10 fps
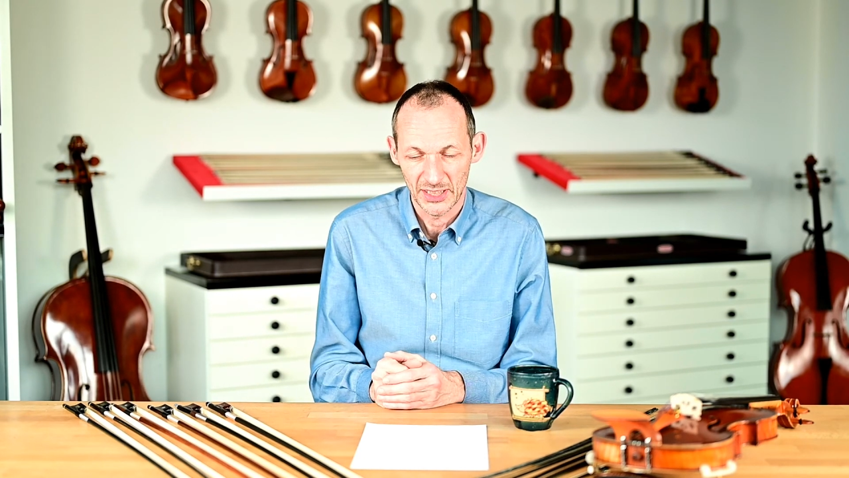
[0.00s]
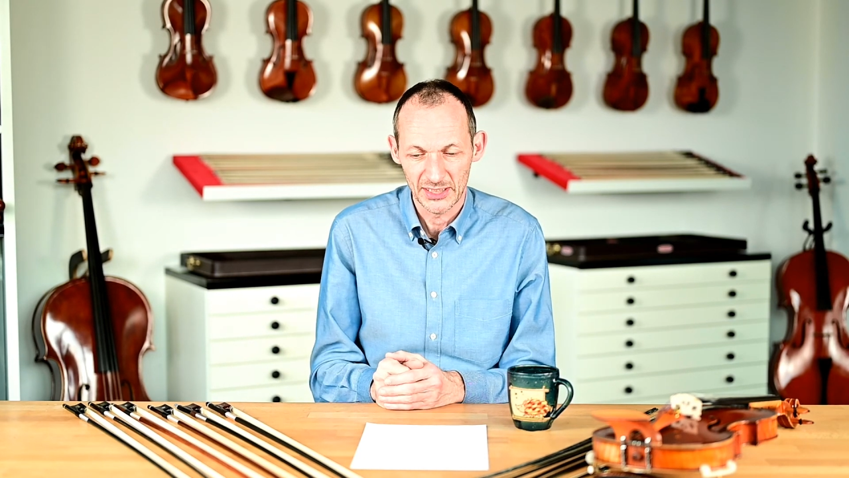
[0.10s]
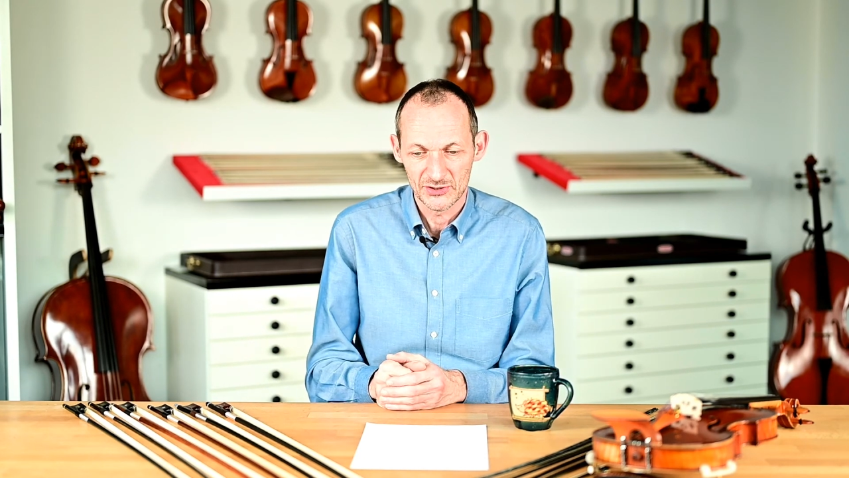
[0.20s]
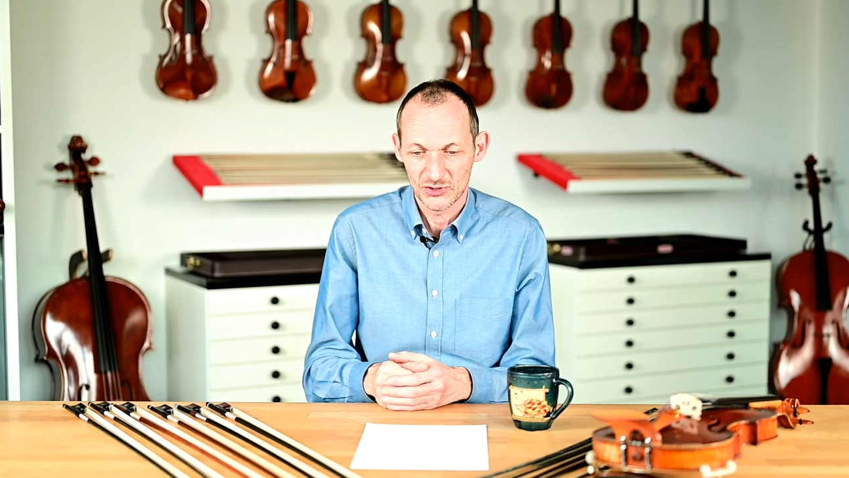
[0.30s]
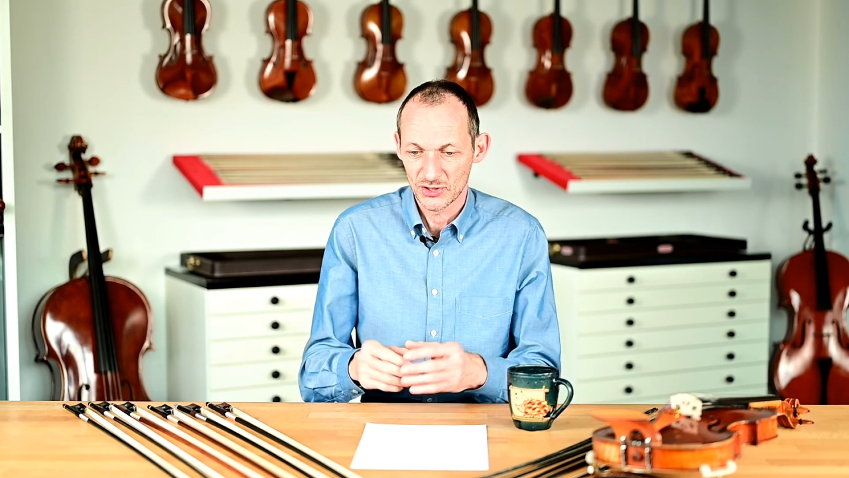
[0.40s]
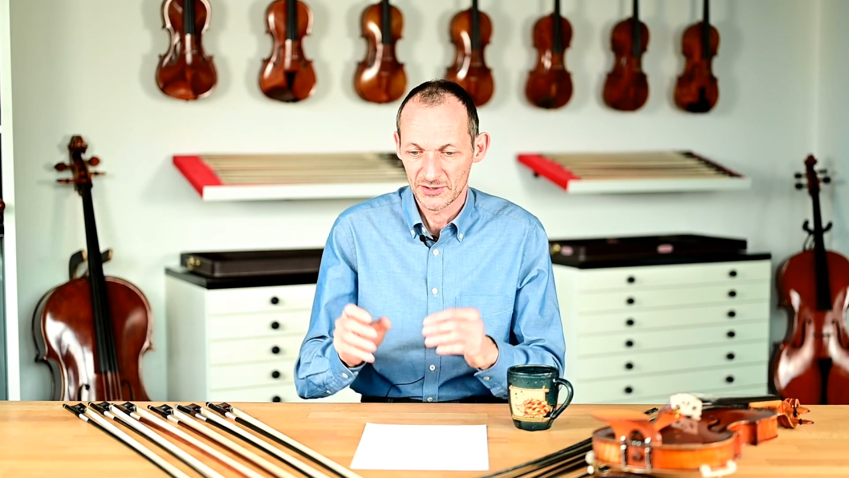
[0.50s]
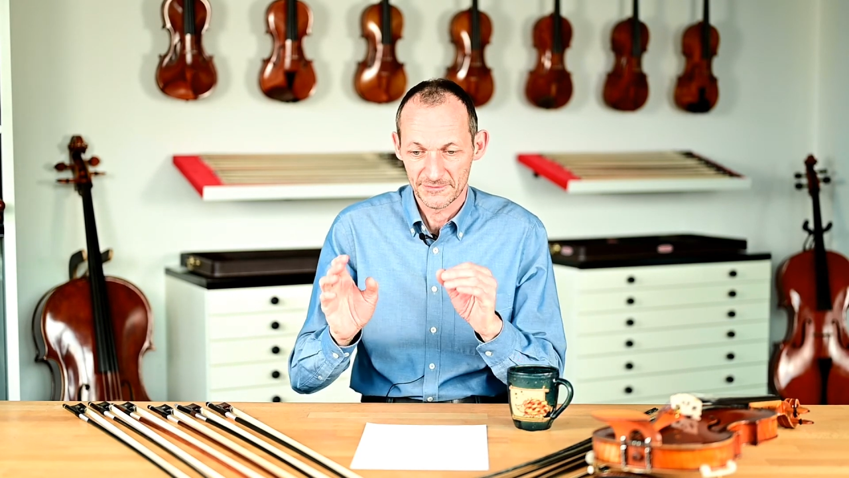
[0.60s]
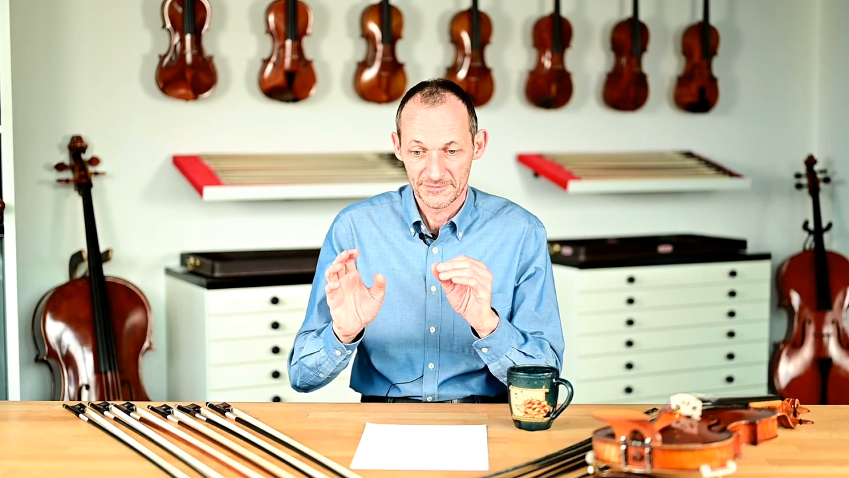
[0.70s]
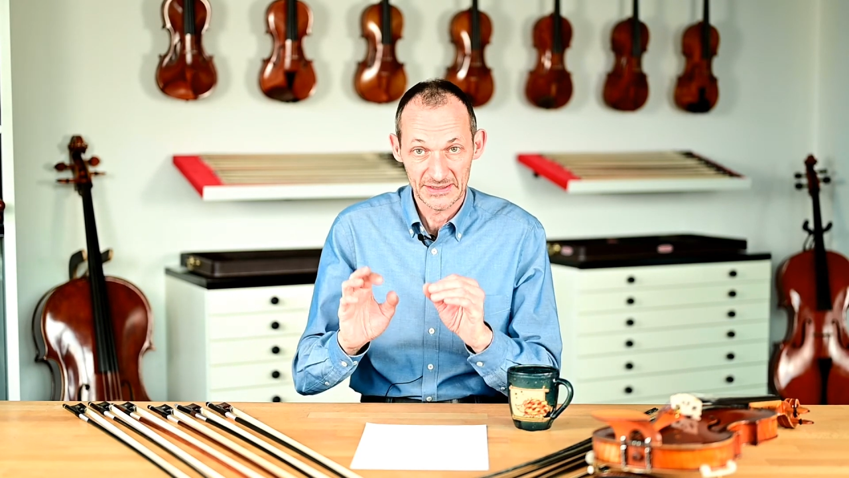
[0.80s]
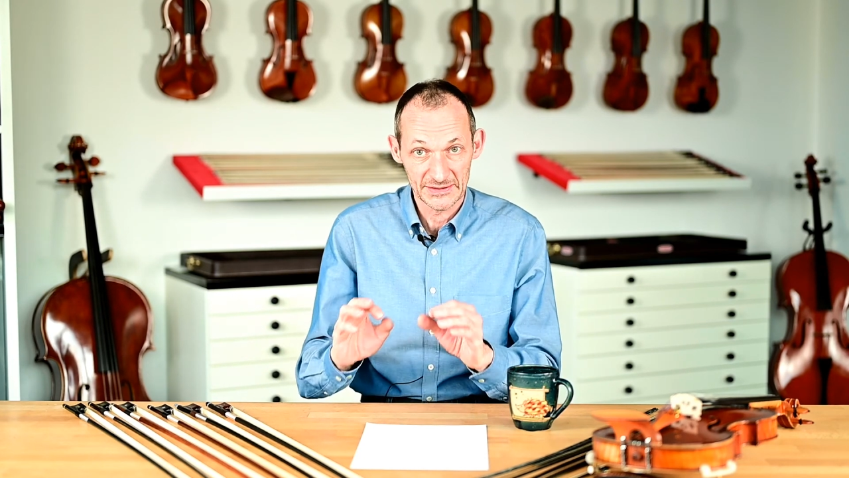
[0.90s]
it's just
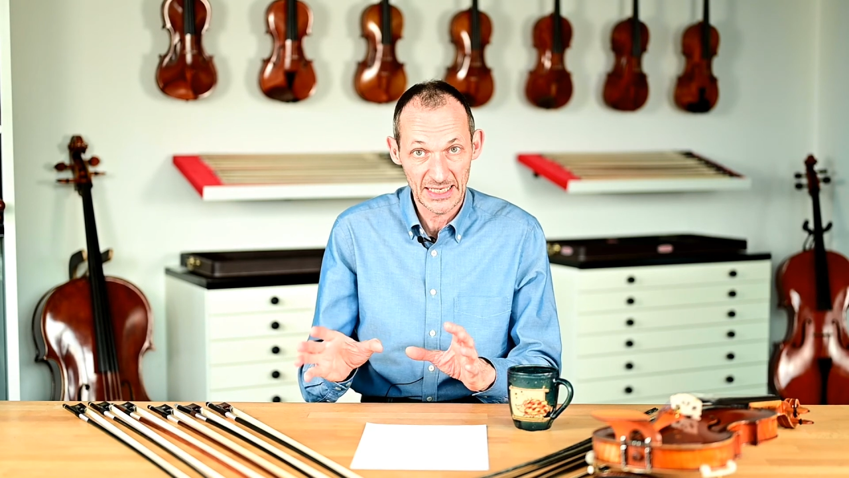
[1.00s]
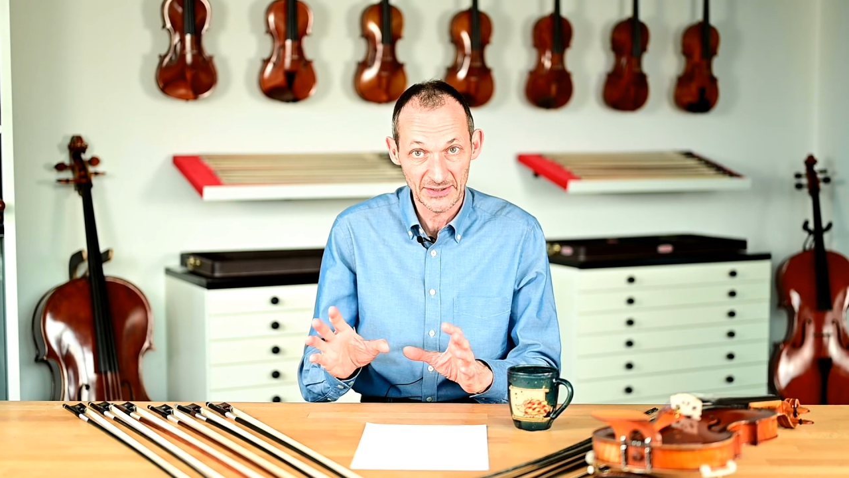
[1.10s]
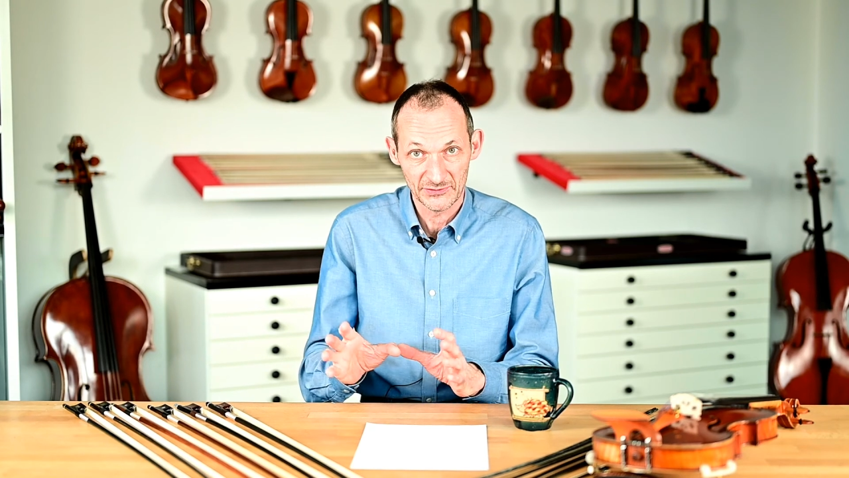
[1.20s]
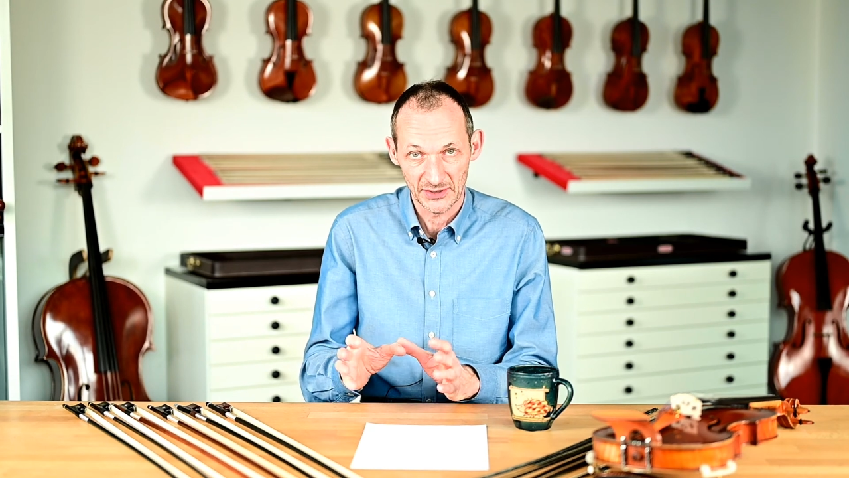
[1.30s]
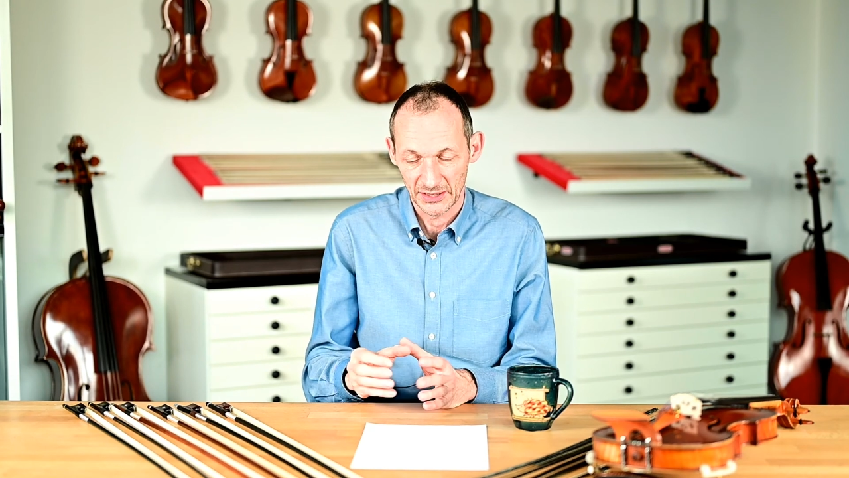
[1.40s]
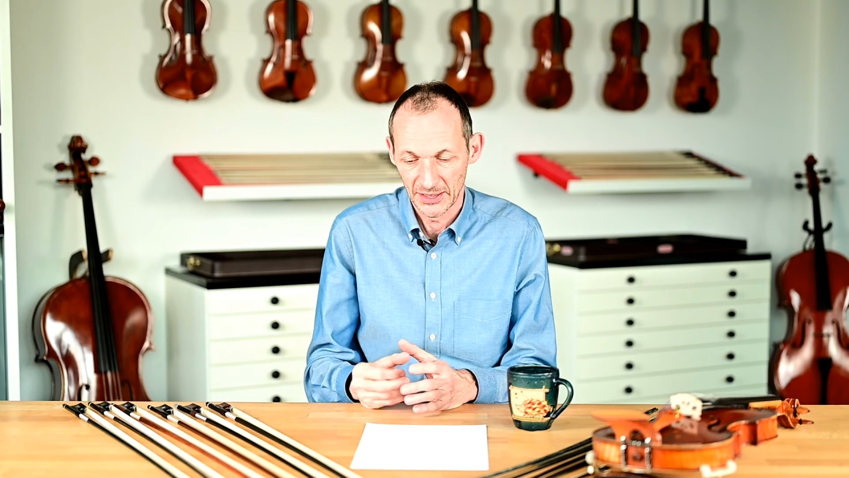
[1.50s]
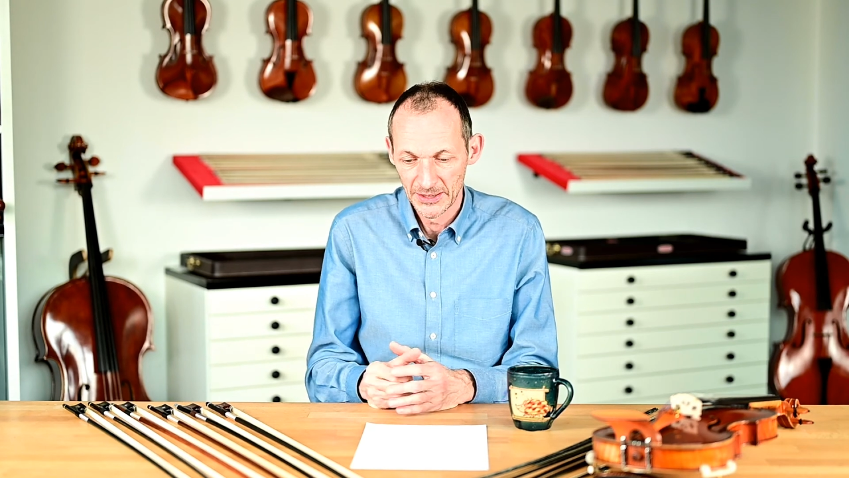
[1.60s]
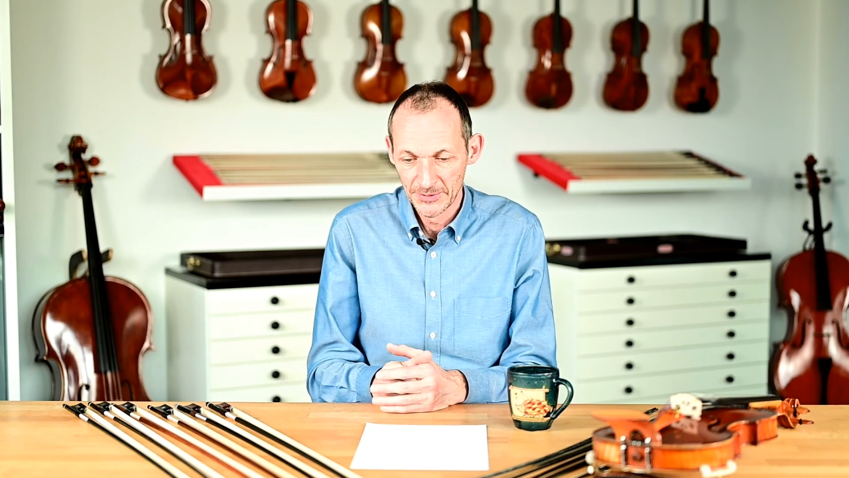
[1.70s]
fantastic.